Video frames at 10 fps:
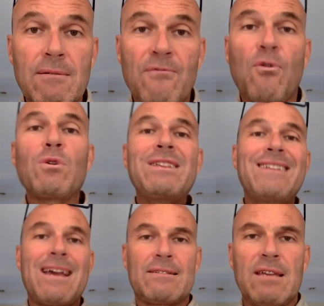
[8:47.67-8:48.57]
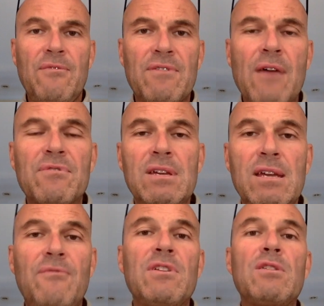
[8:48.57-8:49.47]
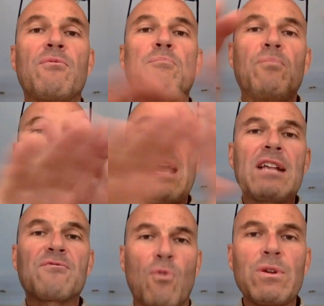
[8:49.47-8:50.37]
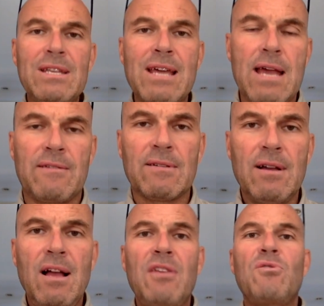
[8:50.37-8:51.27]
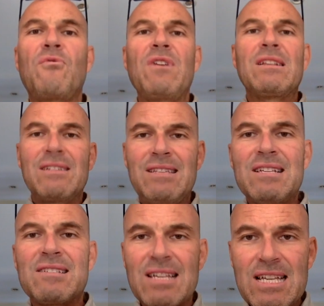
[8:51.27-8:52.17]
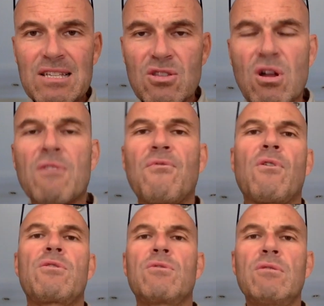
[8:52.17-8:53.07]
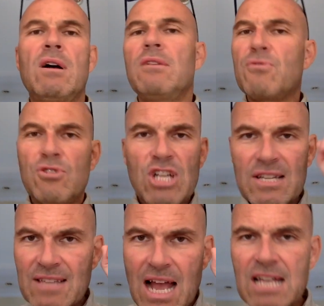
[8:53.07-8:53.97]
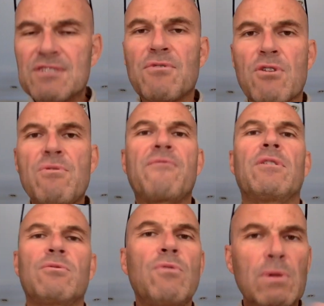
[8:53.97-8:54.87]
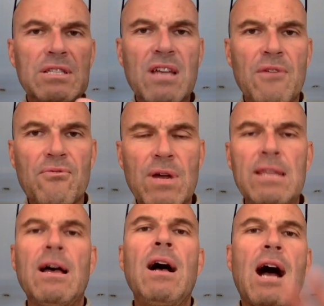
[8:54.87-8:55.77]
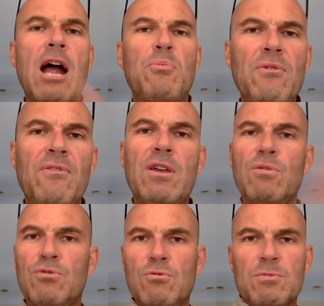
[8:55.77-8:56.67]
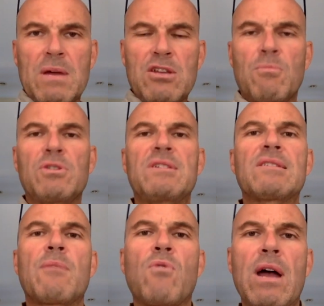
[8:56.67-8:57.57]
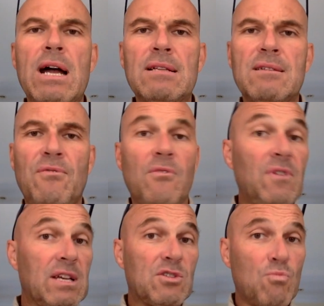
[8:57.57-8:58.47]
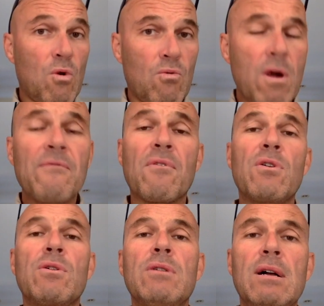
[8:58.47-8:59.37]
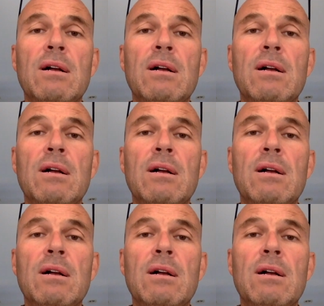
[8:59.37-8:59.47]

14 days. If in the next 14 days you think this is not for you, you just ask for a refund. We will say, friend, I prefer you to spend your money somewhere else if you think it's more worth for you.